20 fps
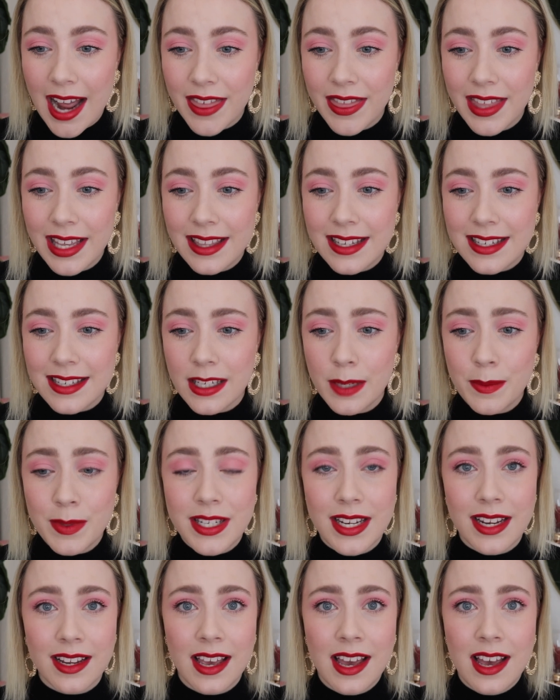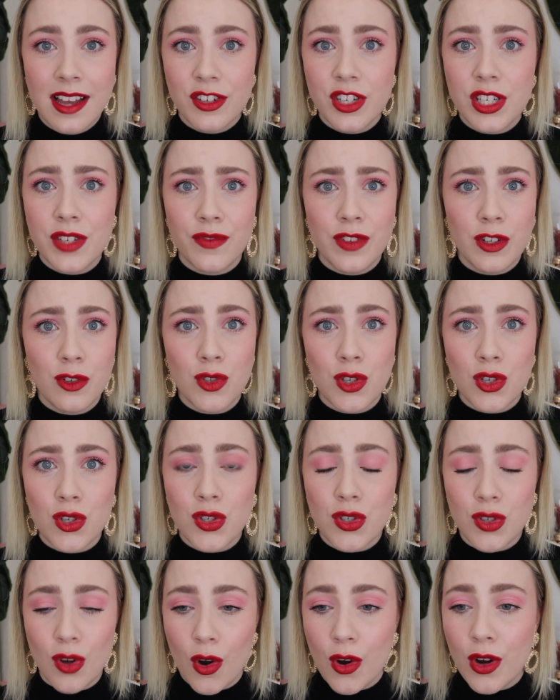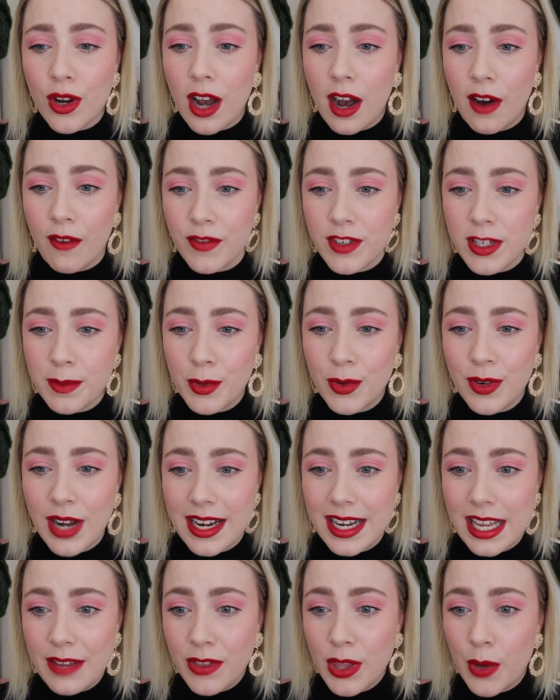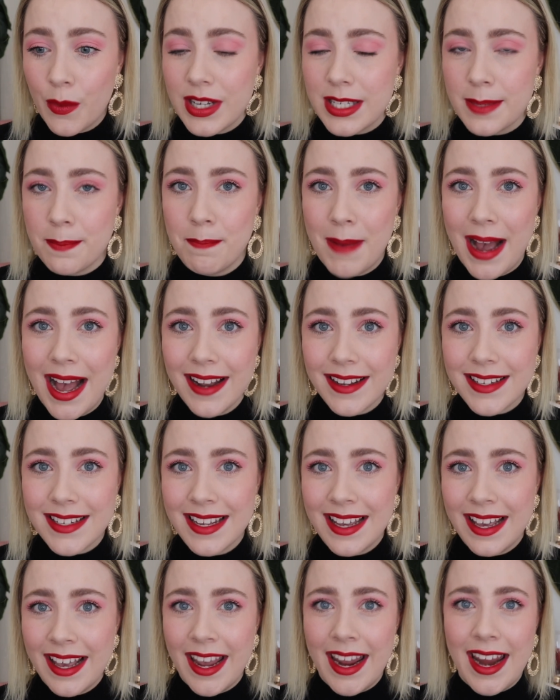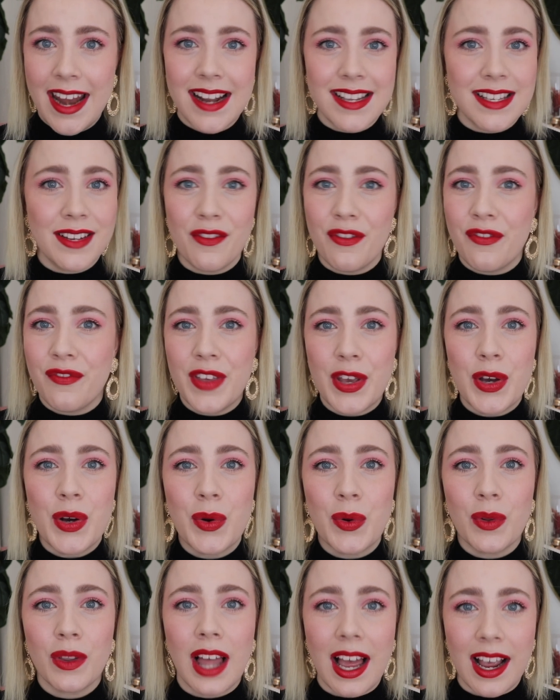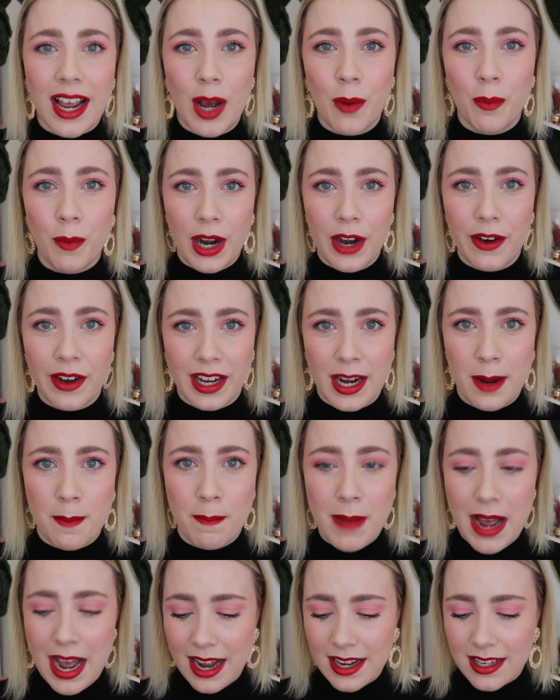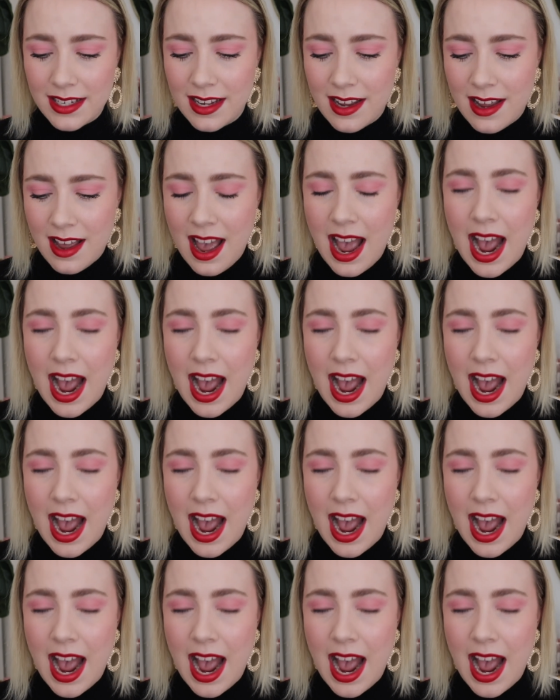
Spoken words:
I think this lipstick just feels so comfortable, and even though it's matte, it doesn't feel like I'm wearing a matte.